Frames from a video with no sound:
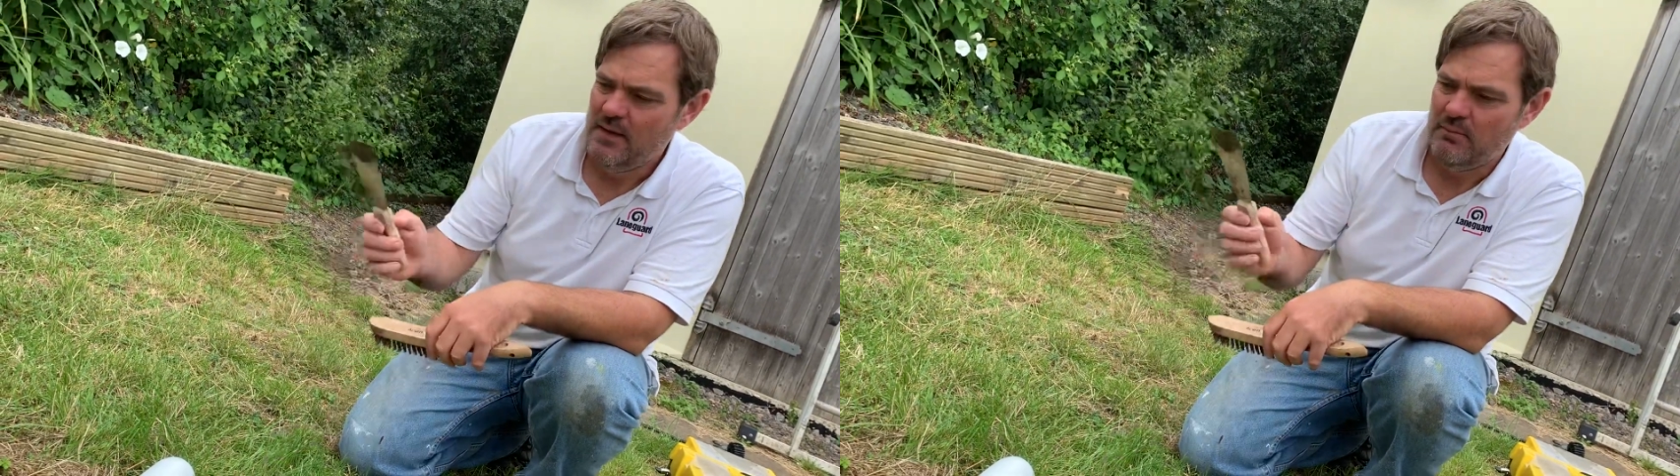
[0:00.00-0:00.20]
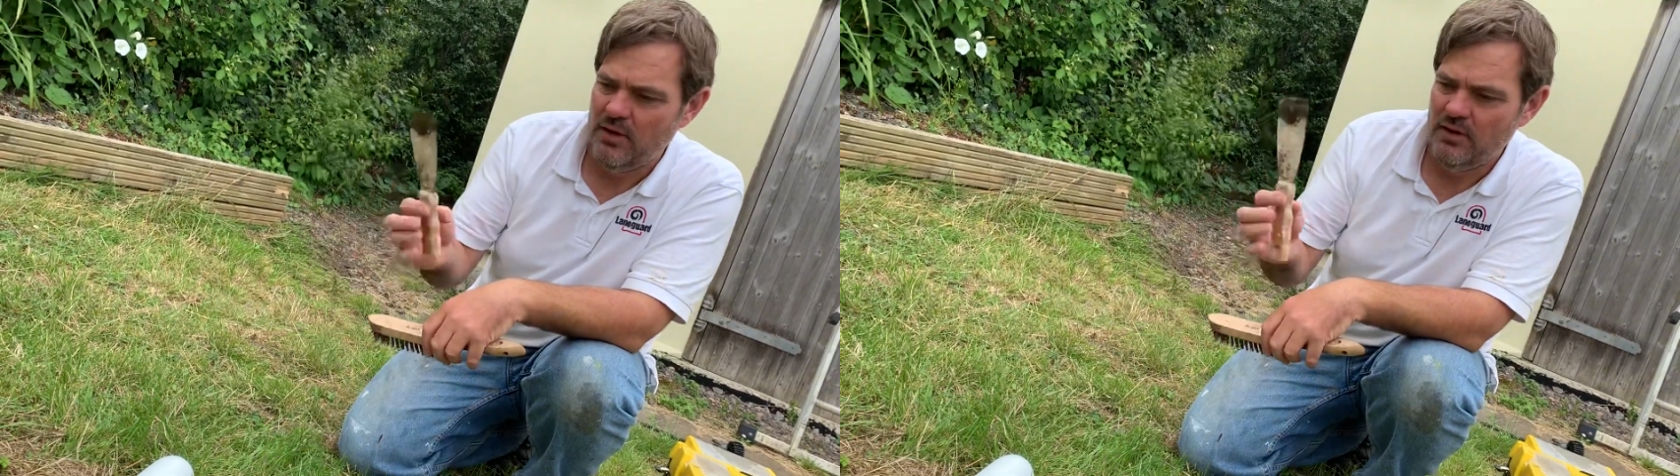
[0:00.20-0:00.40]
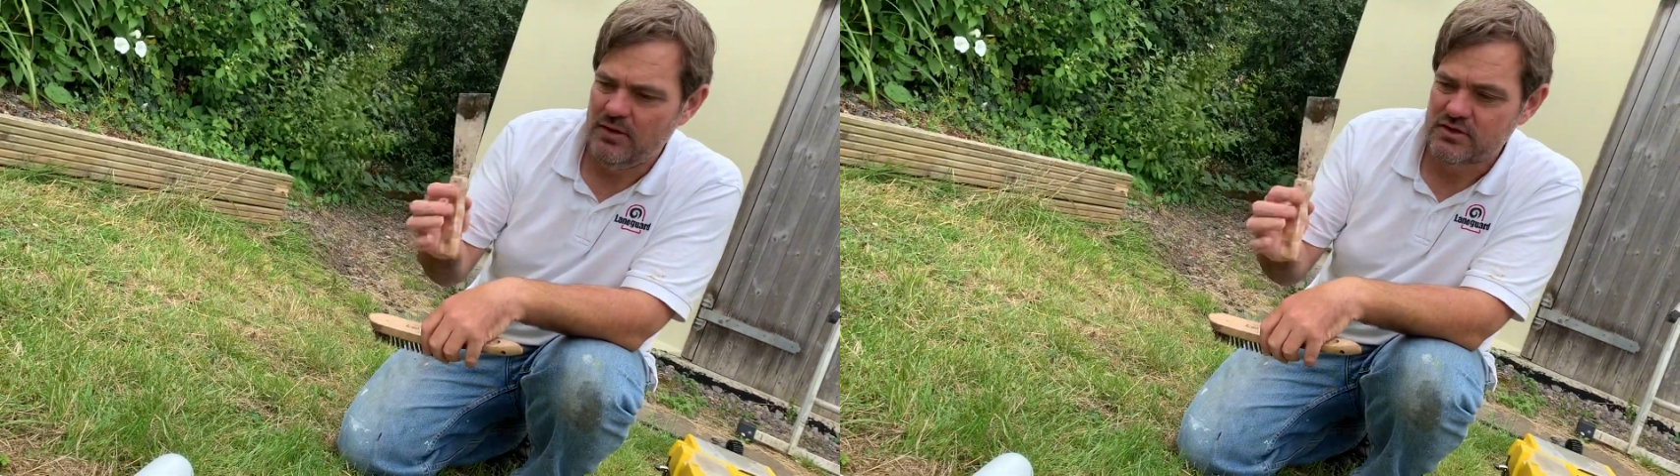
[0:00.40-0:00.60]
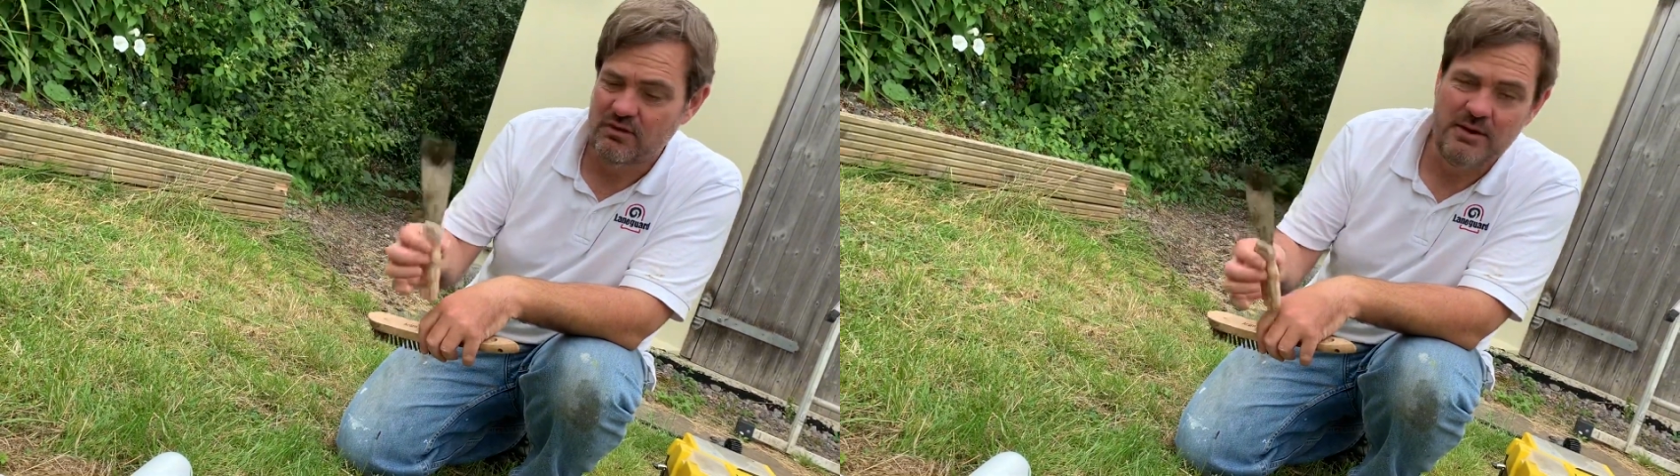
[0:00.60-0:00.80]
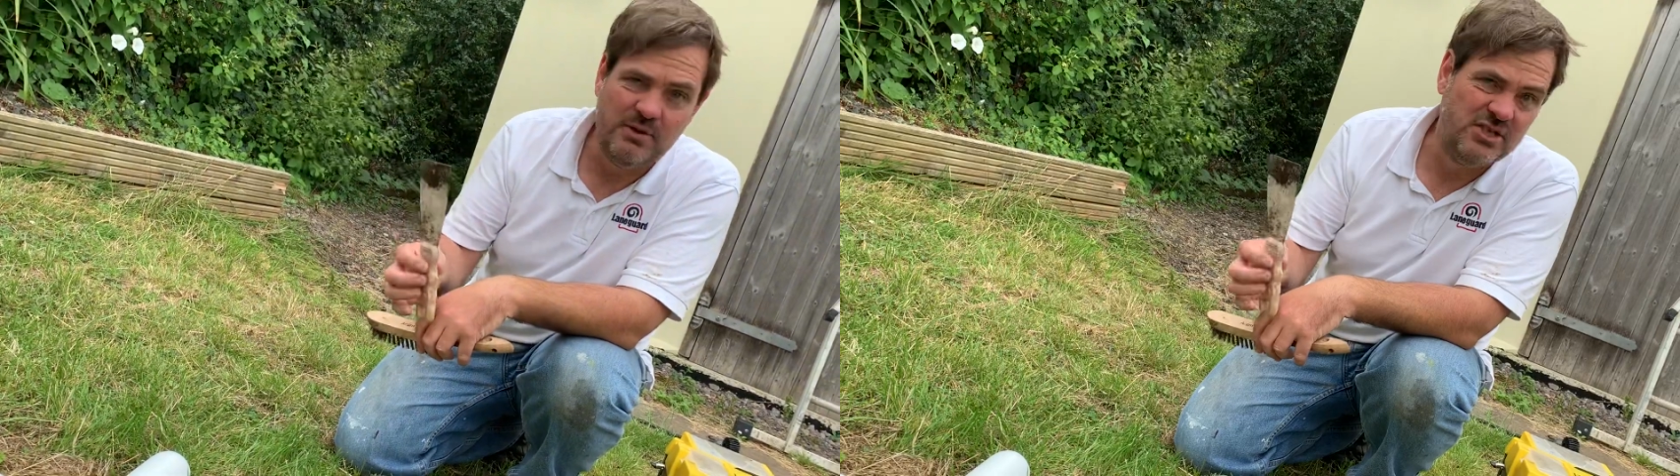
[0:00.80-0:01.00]
But
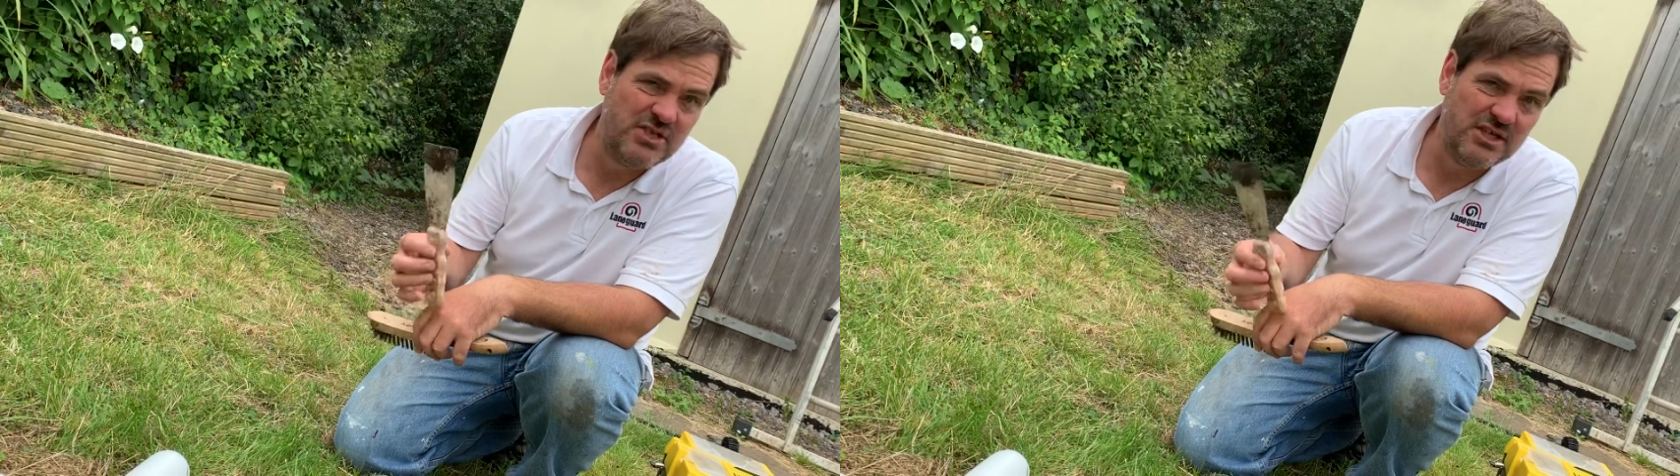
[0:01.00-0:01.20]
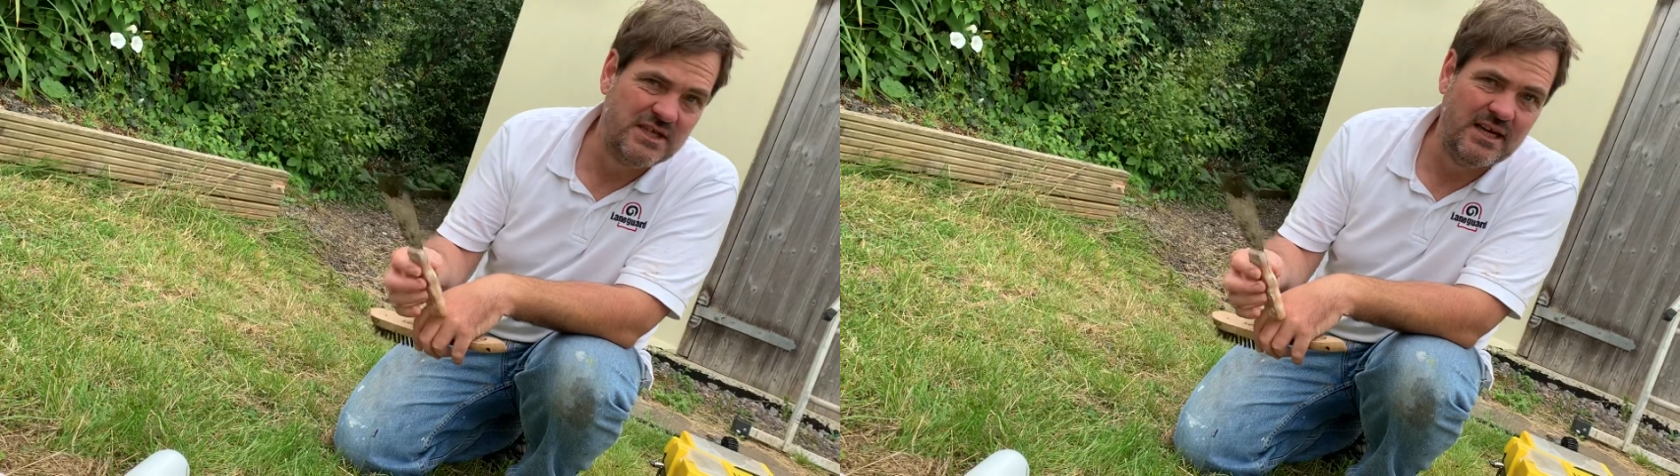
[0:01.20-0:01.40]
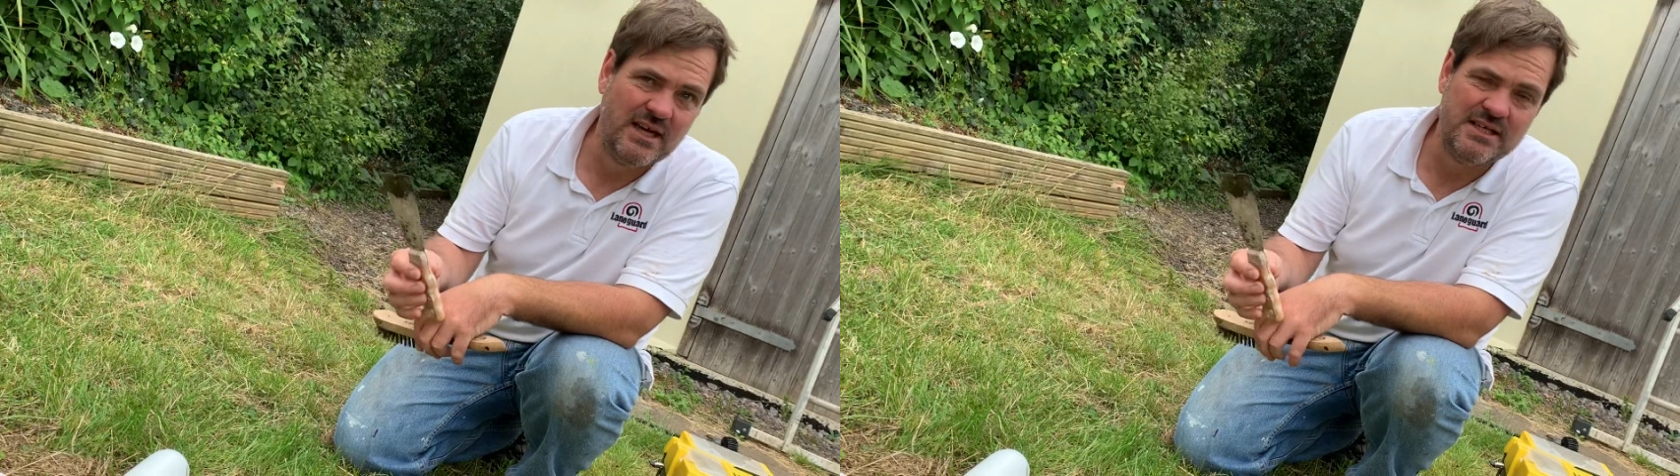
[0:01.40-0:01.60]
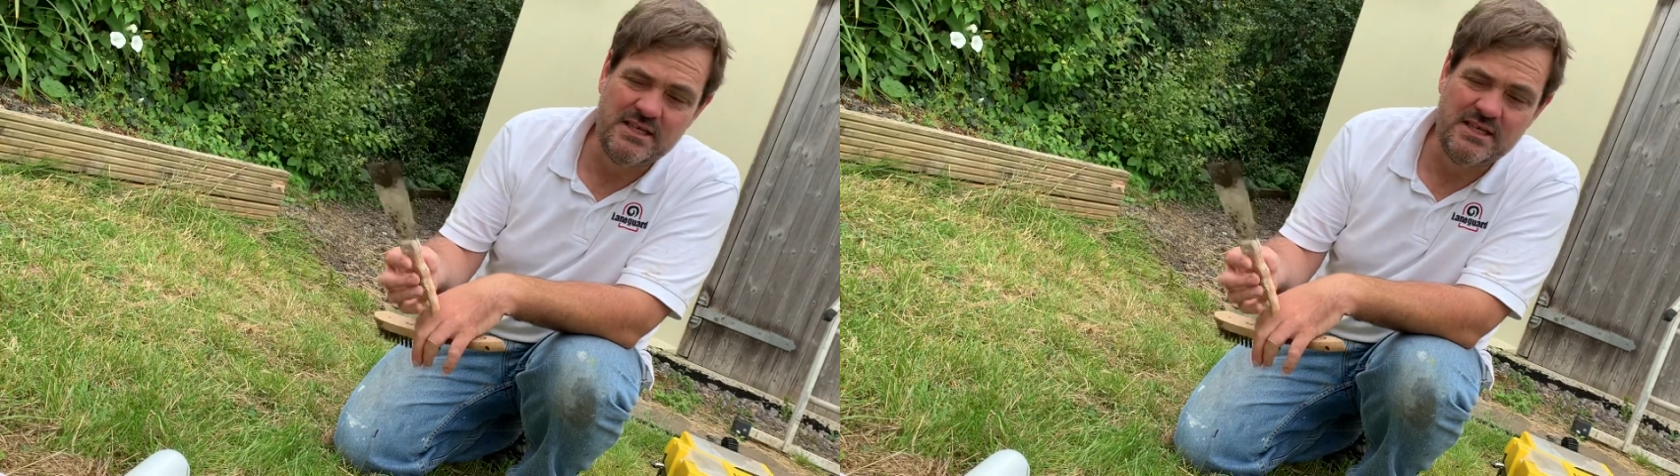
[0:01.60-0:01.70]
scraper, just in case.